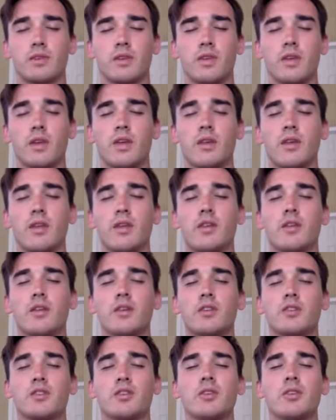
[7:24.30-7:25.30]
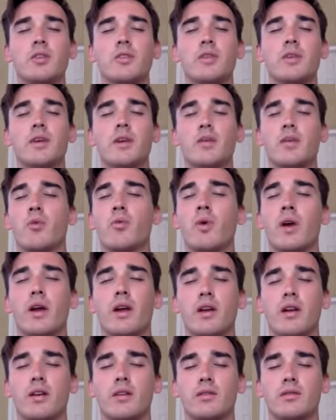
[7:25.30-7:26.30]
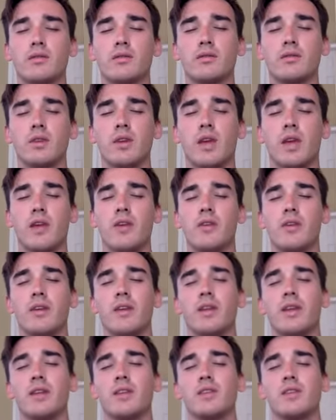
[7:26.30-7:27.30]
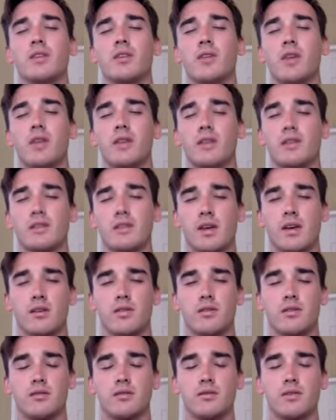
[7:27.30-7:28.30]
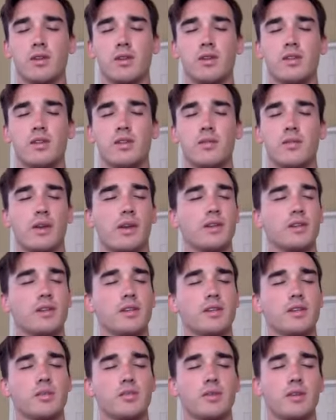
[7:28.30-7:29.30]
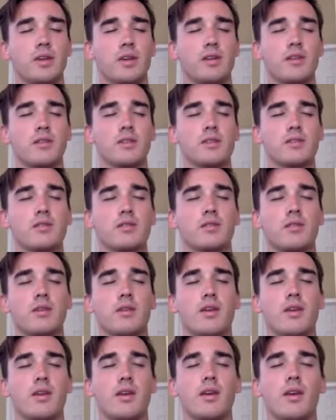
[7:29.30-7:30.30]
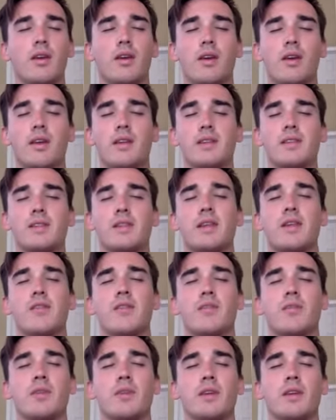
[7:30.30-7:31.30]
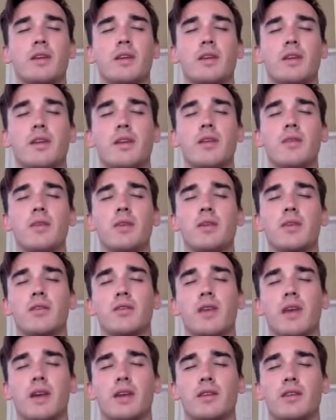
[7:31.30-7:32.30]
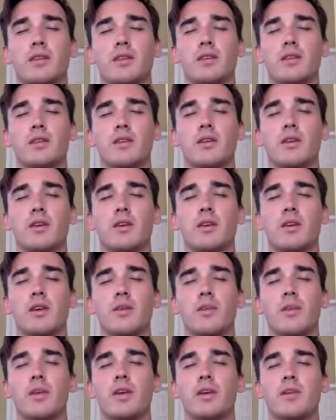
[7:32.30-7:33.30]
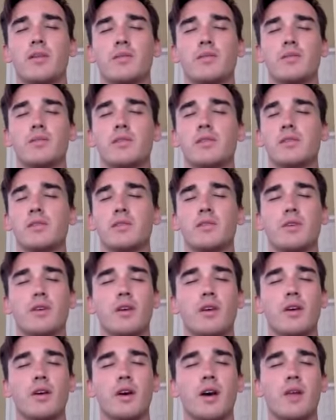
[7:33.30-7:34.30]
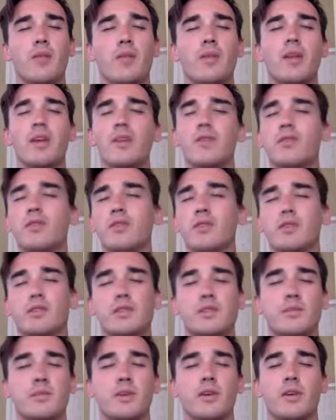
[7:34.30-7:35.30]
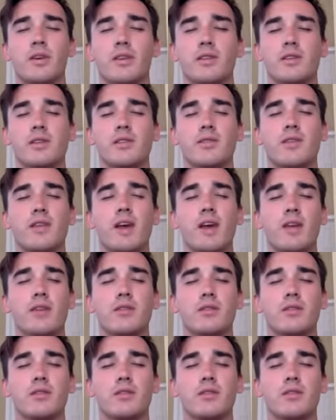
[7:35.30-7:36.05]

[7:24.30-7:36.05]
then you can truly become aware, and you can integrate the sound into your meditation practice. Instead of it being an inhibiting factor, it becomes a playful experience of life,